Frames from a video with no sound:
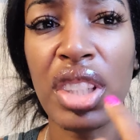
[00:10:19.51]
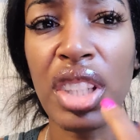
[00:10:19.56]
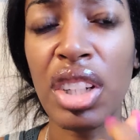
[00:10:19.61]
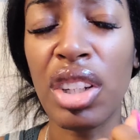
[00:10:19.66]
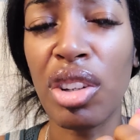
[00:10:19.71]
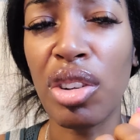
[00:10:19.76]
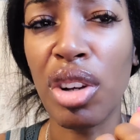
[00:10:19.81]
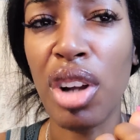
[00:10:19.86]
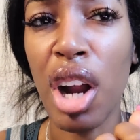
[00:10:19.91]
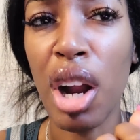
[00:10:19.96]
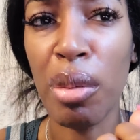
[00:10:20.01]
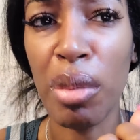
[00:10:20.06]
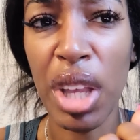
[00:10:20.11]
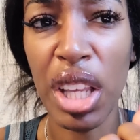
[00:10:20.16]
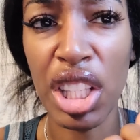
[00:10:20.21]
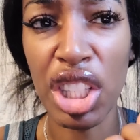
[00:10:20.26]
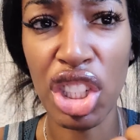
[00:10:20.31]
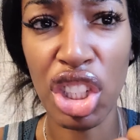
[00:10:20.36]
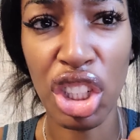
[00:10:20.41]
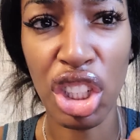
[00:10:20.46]
you know,
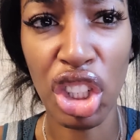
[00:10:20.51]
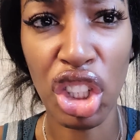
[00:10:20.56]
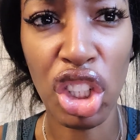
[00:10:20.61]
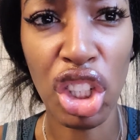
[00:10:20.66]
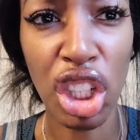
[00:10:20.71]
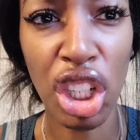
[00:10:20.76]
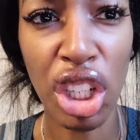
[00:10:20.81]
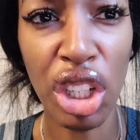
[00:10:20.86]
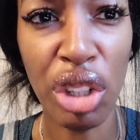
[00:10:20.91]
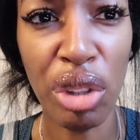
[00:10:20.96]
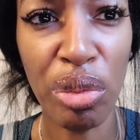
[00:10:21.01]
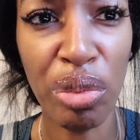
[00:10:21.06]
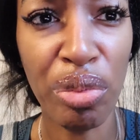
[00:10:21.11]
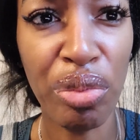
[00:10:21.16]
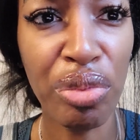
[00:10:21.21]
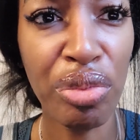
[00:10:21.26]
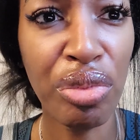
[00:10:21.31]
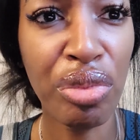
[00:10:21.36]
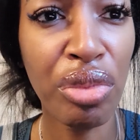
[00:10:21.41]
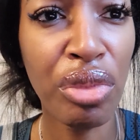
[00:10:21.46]
Carmex or
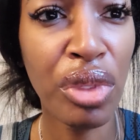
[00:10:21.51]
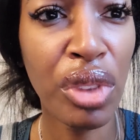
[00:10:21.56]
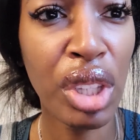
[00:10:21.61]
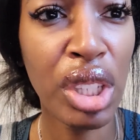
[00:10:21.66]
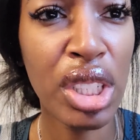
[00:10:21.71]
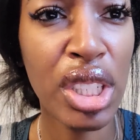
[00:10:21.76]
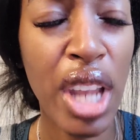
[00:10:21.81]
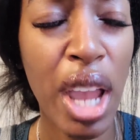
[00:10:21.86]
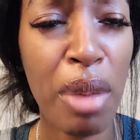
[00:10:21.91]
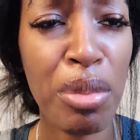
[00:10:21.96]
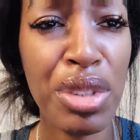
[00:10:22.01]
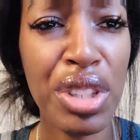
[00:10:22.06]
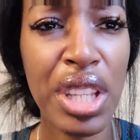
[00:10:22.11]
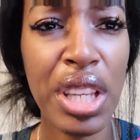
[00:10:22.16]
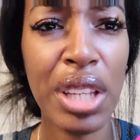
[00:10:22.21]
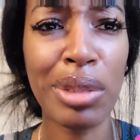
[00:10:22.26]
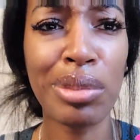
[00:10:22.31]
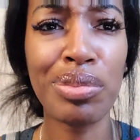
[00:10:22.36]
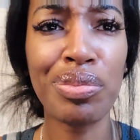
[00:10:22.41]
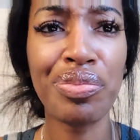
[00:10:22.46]

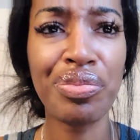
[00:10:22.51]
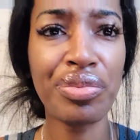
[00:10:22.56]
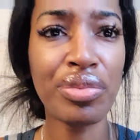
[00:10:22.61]
chapstick?